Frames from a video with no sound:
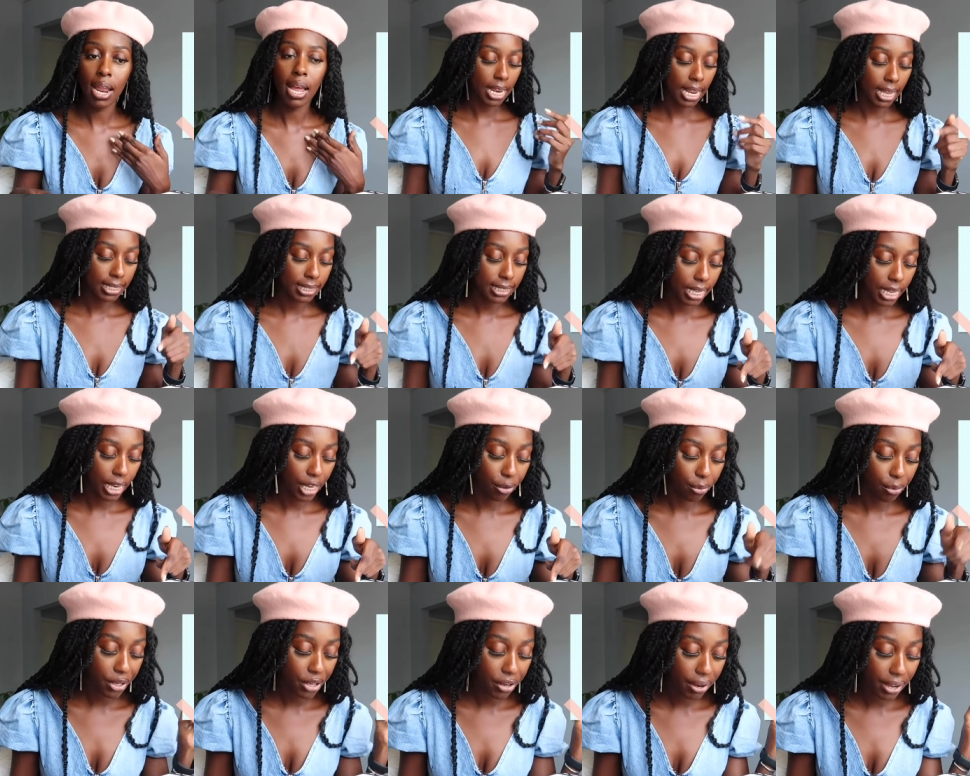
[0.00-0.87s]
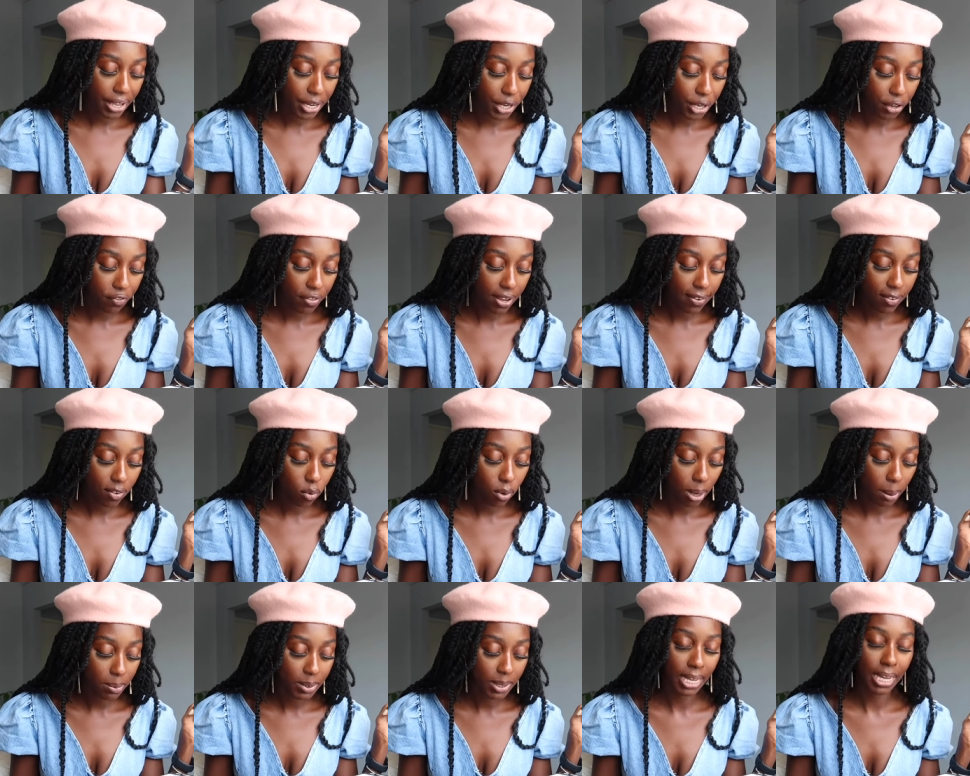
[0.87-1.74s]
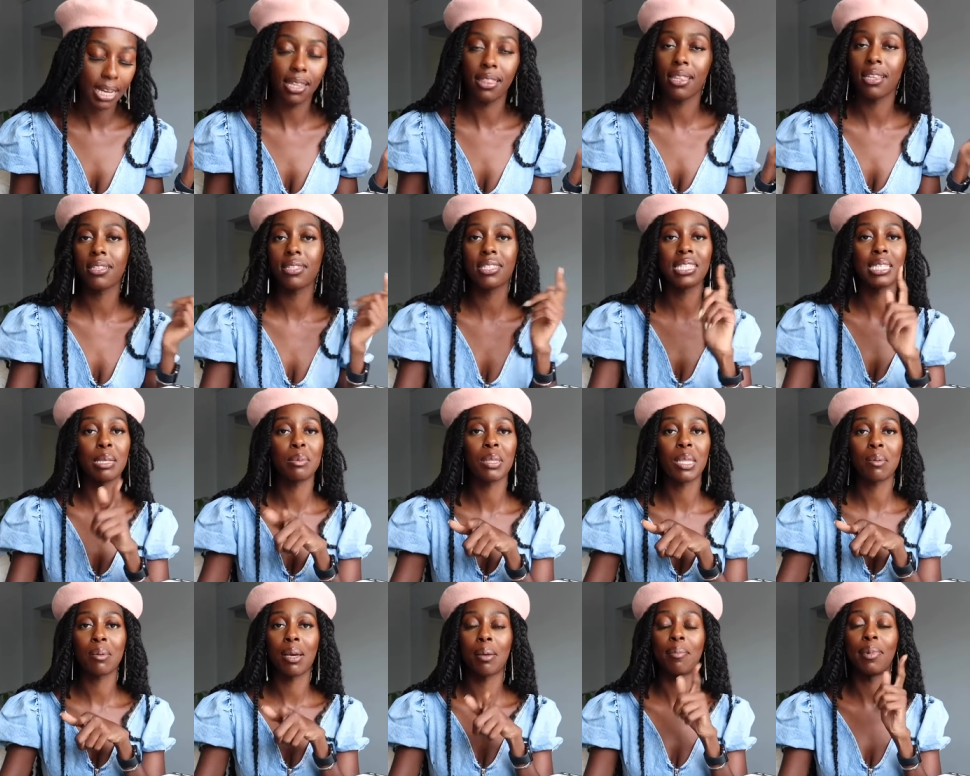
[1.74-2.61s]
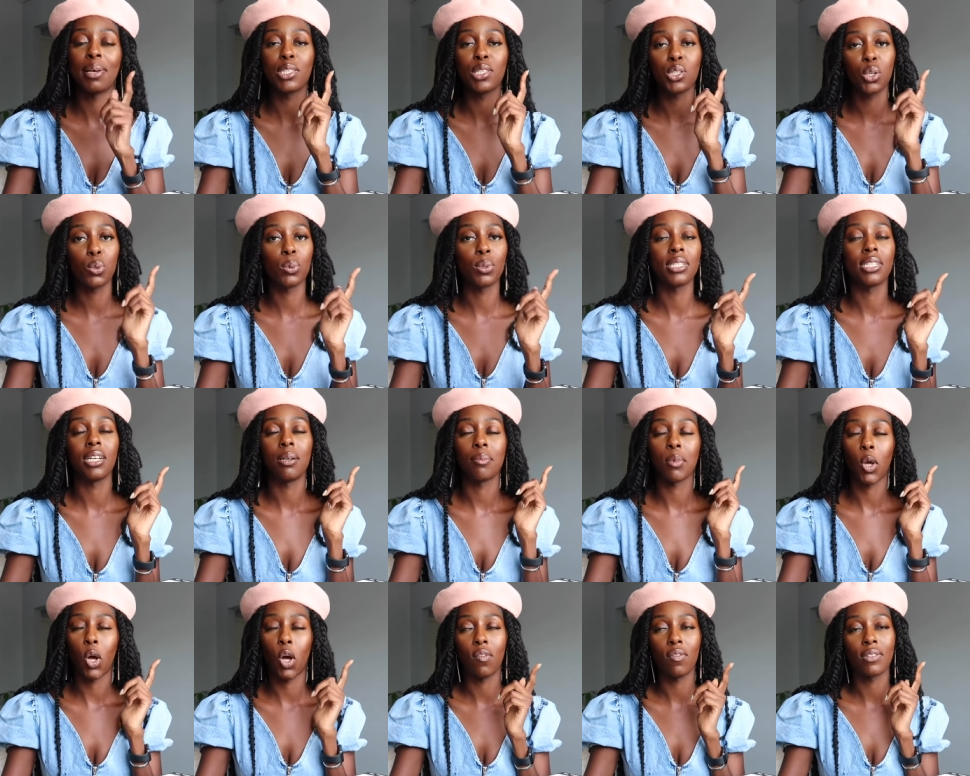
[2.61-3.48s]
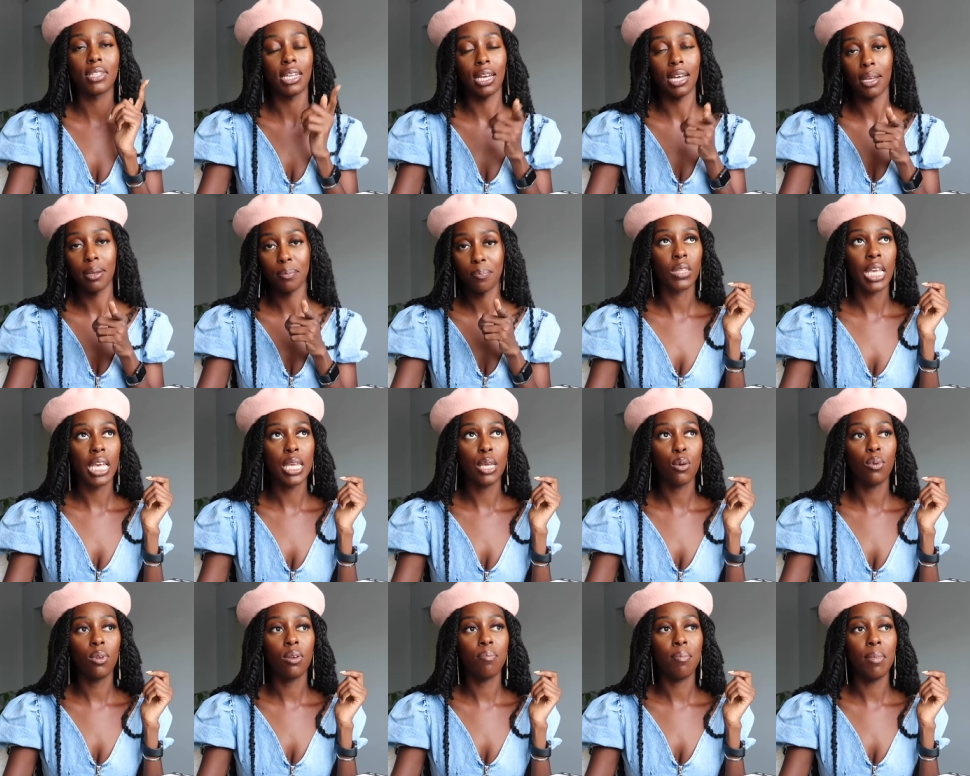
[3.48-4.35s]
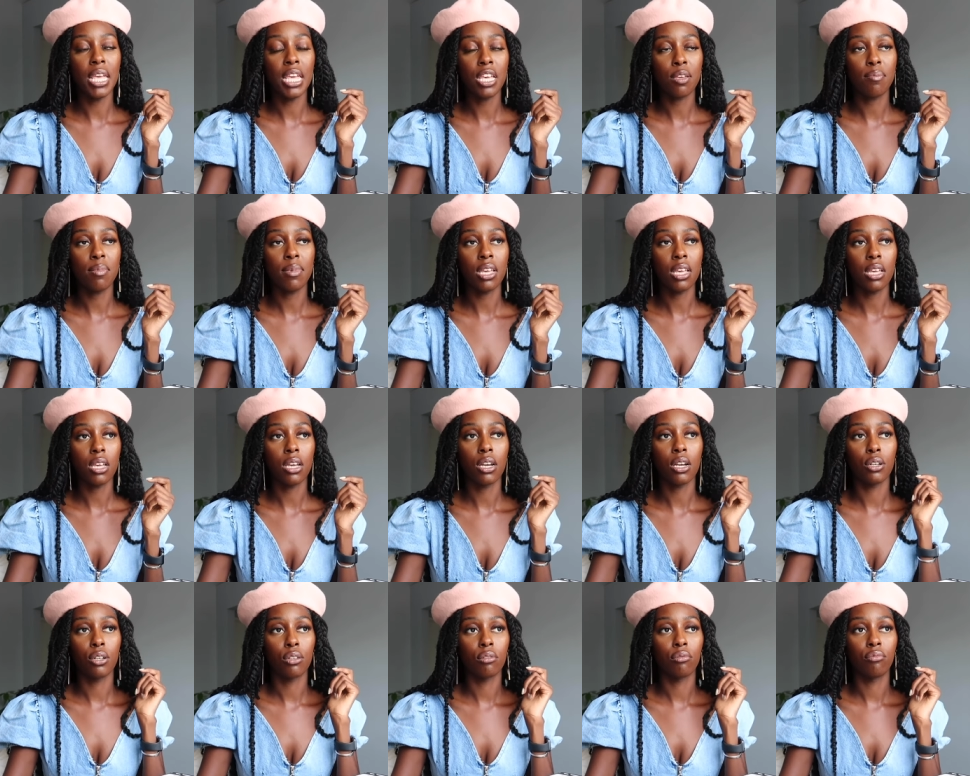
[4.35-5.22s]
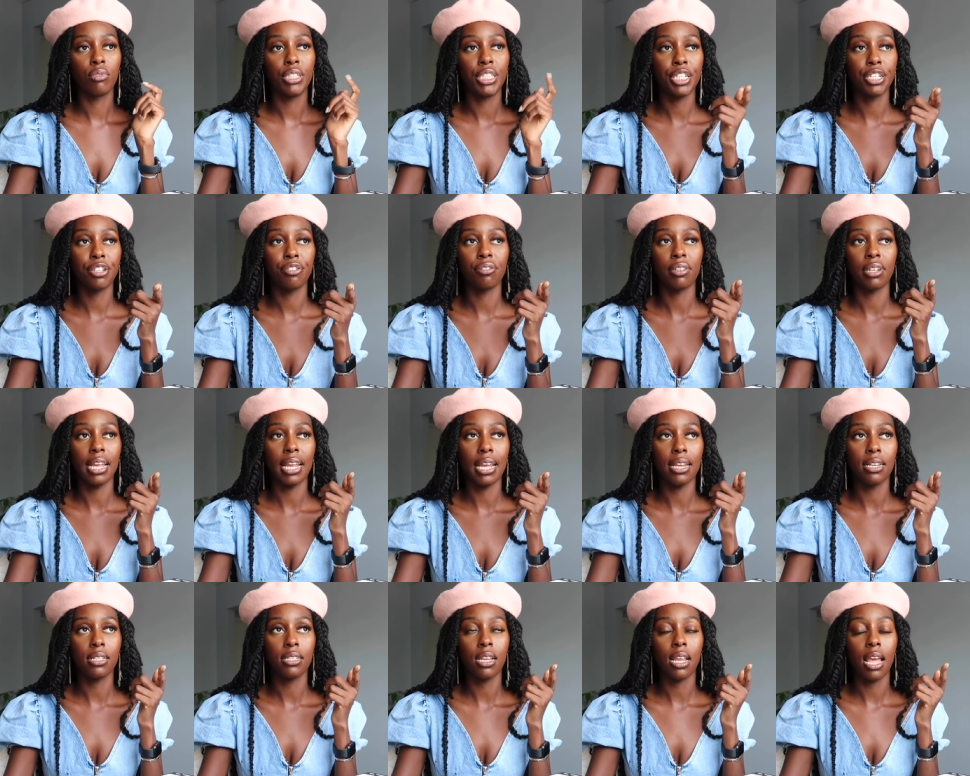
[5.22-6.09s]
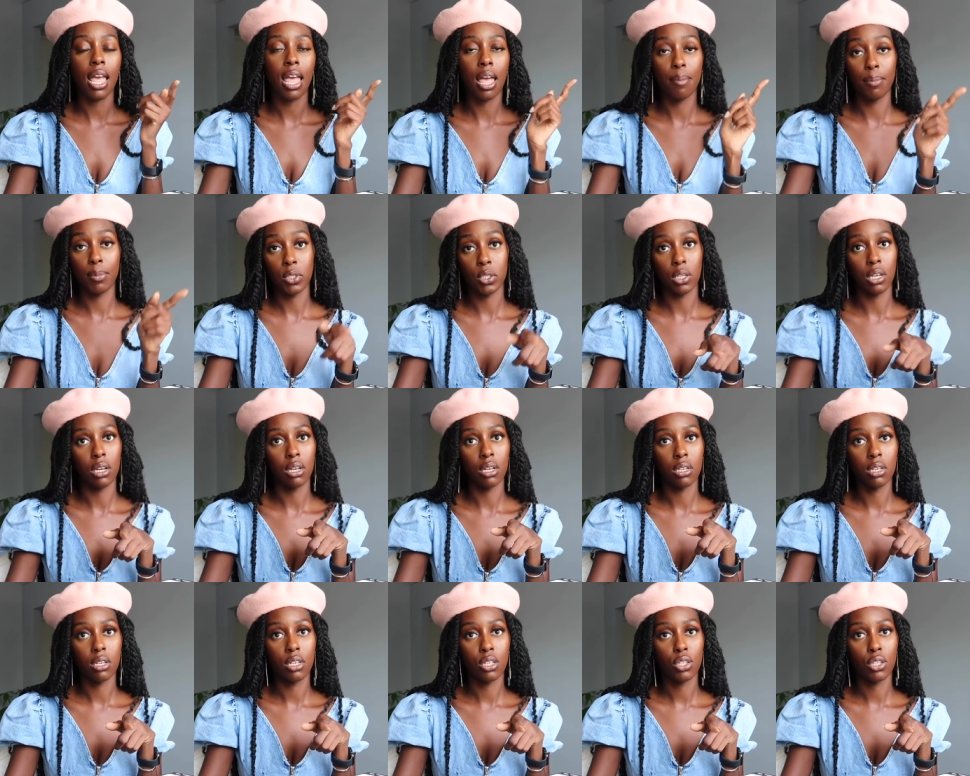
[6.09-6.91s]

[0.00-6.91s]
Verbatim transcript: Next thing, recreating your favorite website. This is something my mentor would tell me all the time. He would make me recreate Amazon.